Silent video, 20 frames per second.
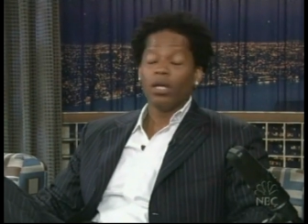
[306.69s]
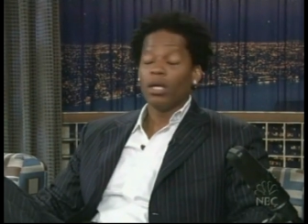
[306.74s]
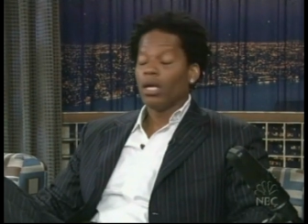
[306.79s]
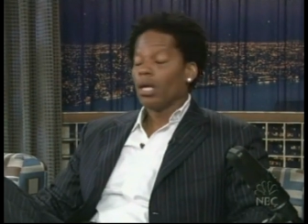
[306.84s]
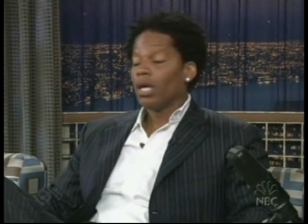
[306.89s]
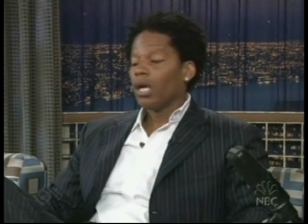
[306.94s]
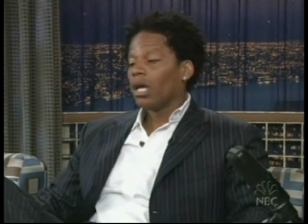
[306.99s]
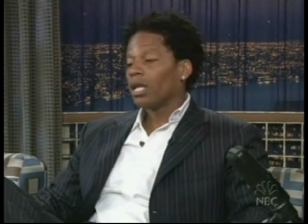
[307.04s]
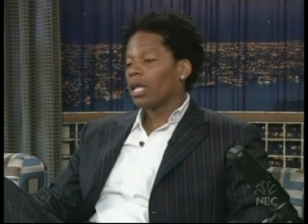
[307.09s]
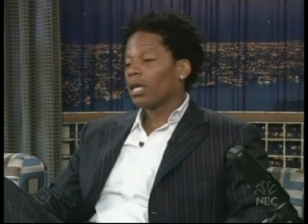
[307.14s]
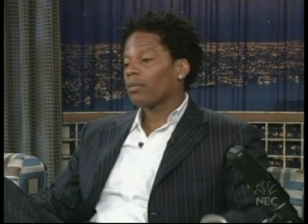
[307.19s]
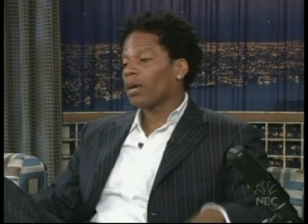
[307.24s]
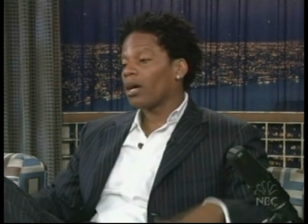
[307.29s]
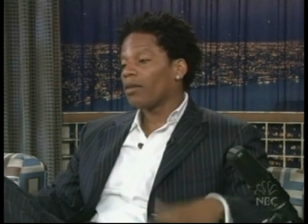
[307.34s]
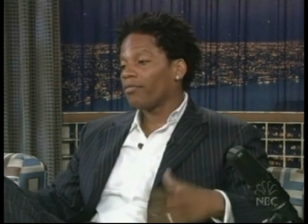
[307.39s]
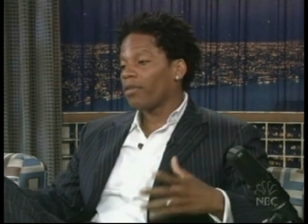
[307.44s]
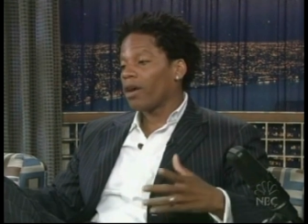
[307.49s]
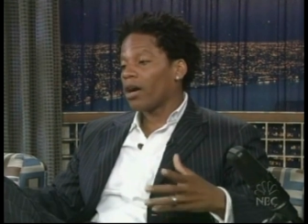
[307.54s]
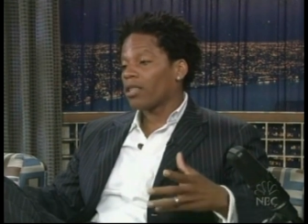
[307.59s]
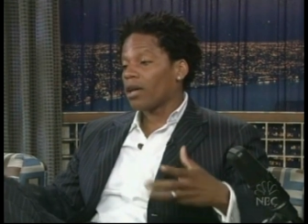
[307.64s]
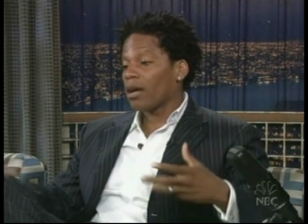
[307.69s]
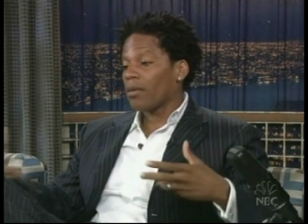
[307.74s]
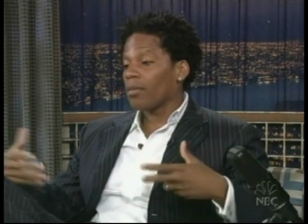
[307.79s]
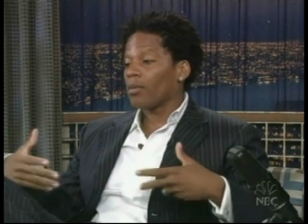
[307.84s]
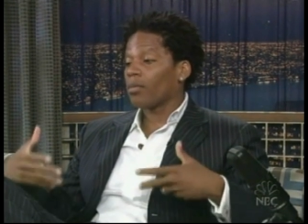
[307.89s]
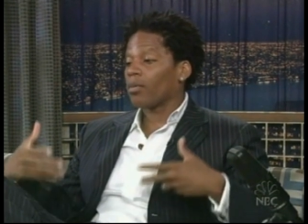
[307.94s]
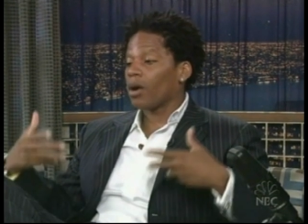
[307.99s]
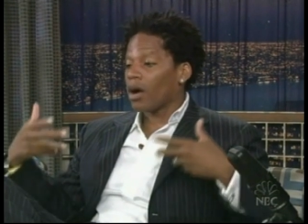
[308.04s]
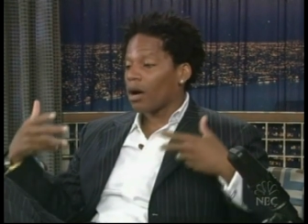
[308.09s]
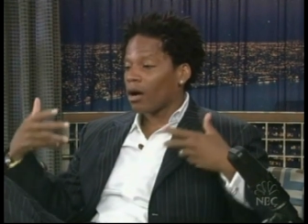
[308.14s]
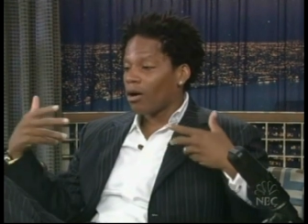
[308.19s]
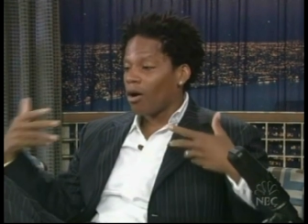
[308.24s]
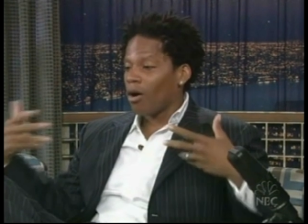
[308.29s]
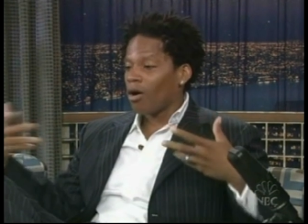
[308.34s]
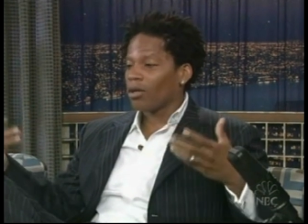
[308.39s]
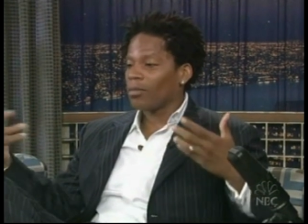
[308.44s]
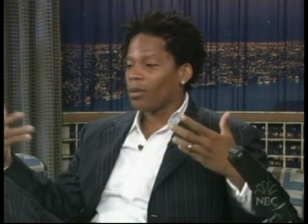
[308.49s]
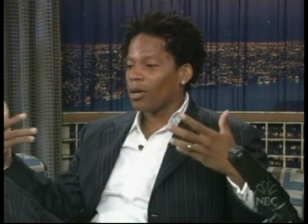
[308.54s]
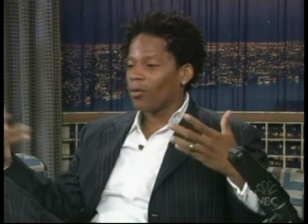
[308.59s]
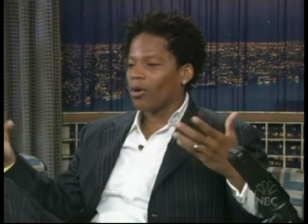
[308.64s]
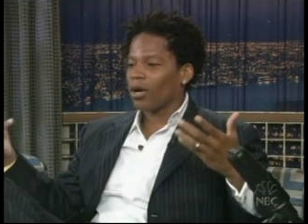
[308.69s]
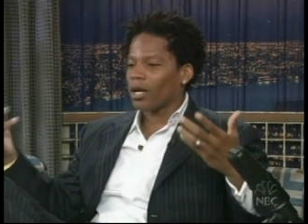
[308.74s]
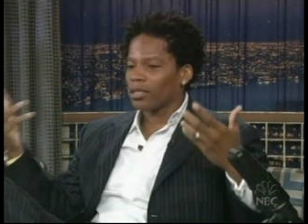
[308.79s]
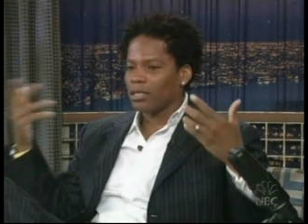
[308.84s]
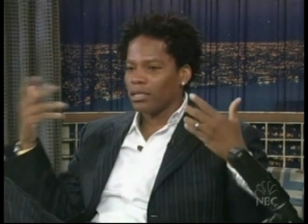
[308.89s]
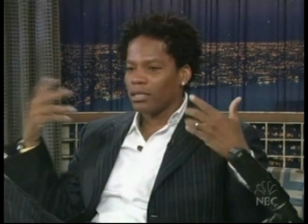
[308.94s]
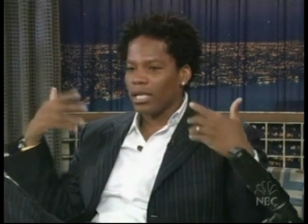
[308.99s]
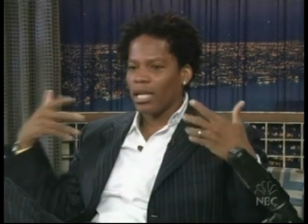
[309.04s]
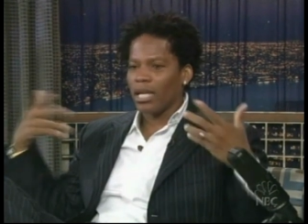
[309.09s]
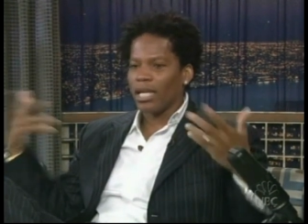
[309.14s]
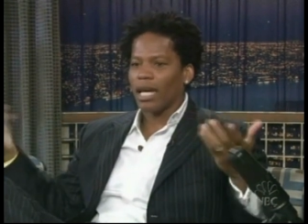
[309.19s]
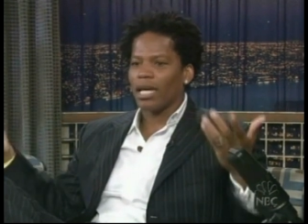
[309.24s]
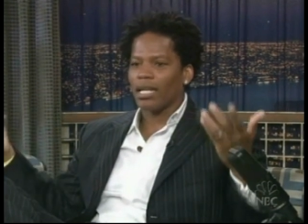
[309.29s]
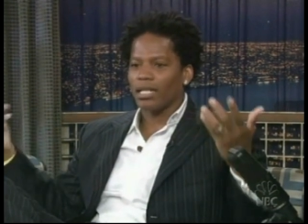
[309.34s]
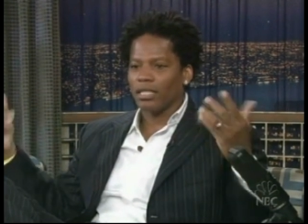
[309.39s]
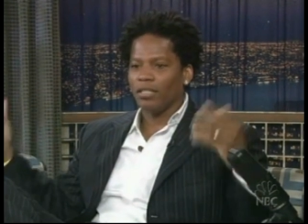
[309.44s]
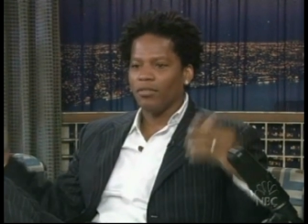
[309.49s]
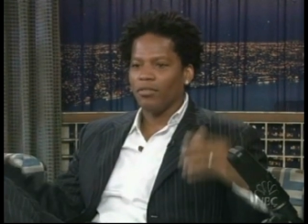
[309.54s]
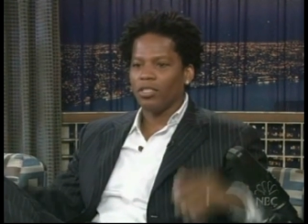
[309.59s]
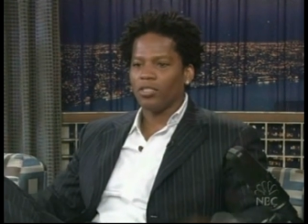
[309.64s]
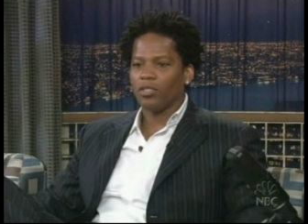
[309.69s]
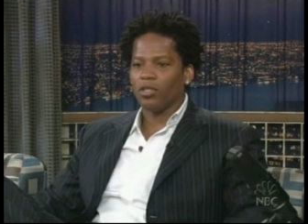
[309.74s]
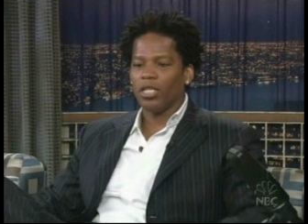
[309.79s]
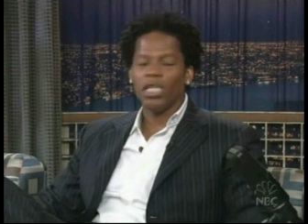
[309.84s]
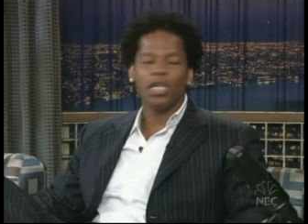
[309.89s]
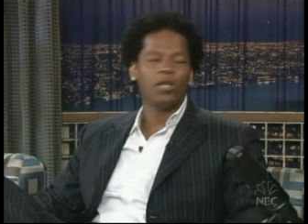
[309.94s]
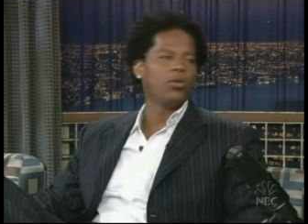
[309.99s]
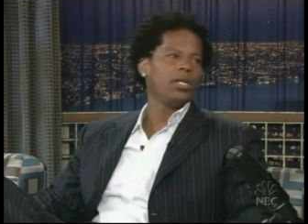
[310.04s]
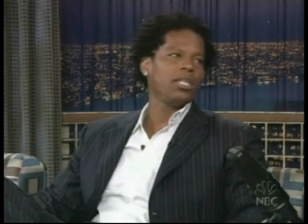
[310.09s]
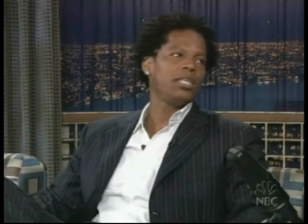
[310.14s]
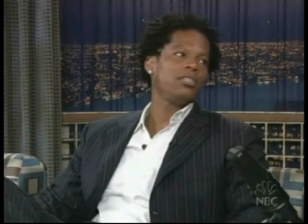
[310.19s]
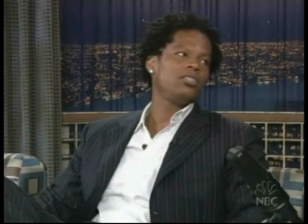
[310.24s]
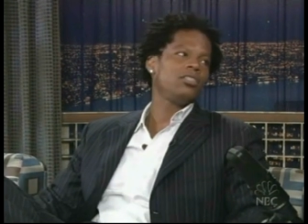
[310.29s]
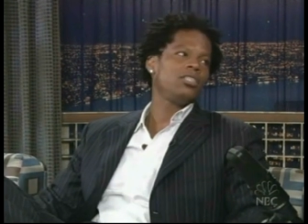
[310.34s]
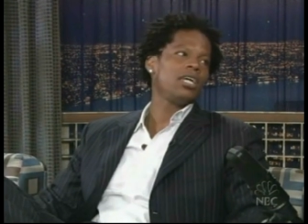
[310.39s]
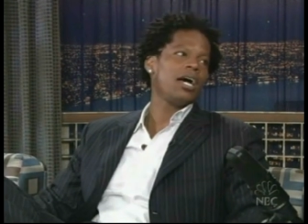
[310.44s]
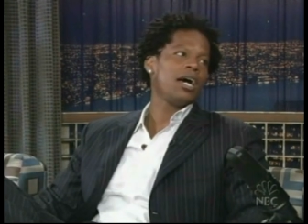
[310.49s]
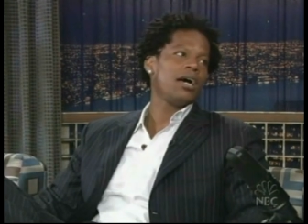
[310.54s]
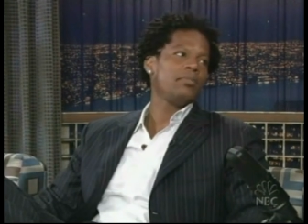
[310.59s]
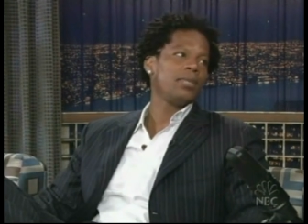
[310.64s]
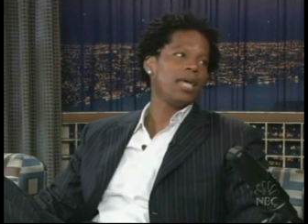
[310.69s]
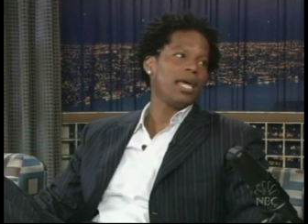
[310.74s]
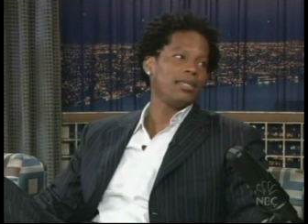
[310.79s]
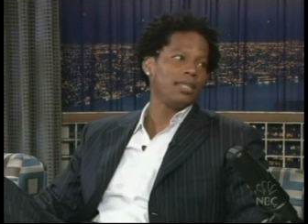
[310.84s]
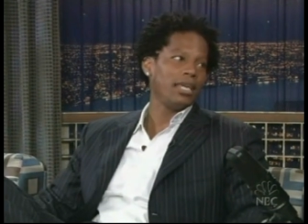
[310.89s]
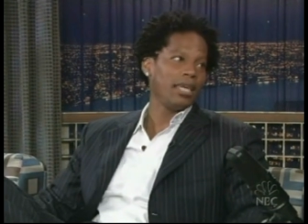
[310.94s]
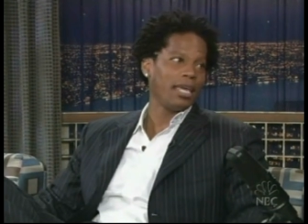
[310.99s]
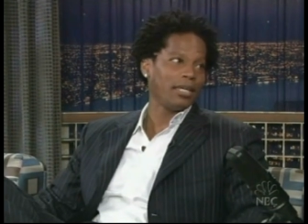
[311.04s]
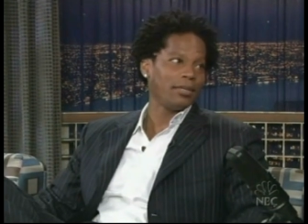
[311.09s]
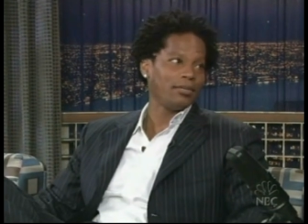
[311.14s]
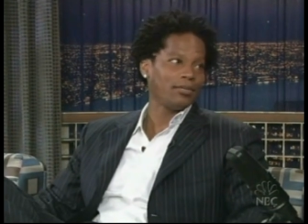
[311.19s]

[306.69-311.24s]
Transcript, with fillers: Right. Like my father, I remember I called him at work. I said, Daddy, I got a TV show. He quit his job that day.